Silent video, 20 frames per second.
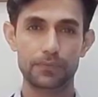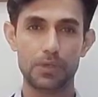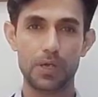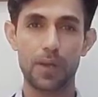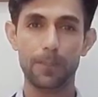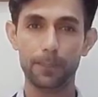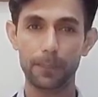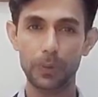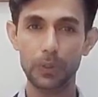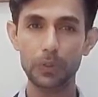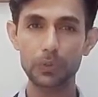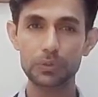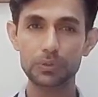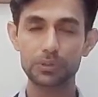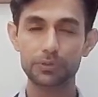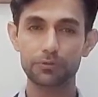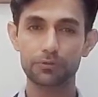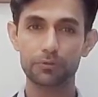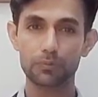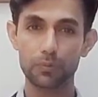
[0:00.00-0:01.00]

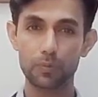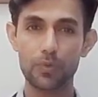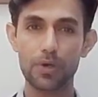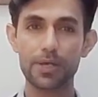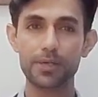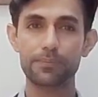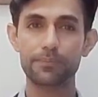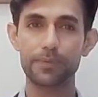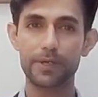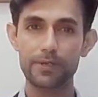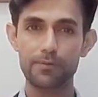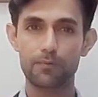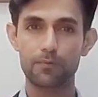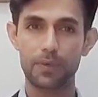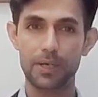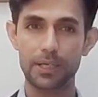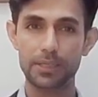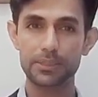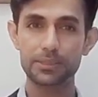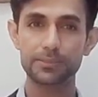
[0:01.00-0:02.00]
upload one by
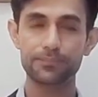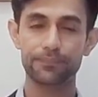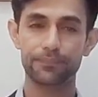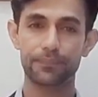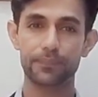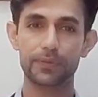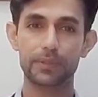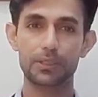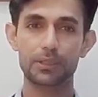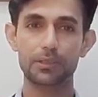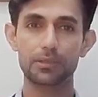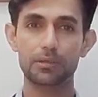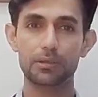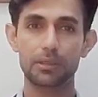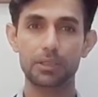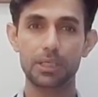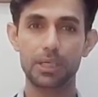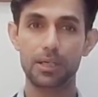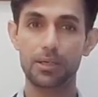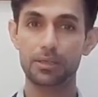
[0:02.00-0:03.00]
one
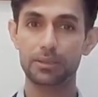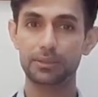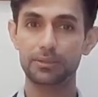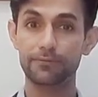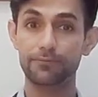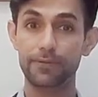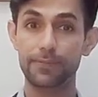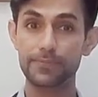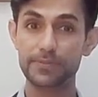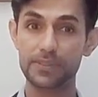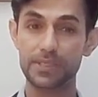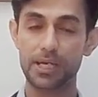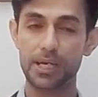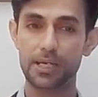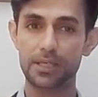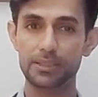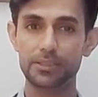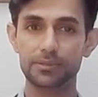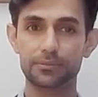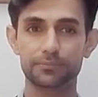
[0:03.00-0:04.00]
on the
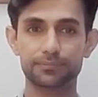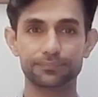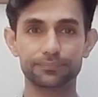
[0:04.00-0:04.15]
website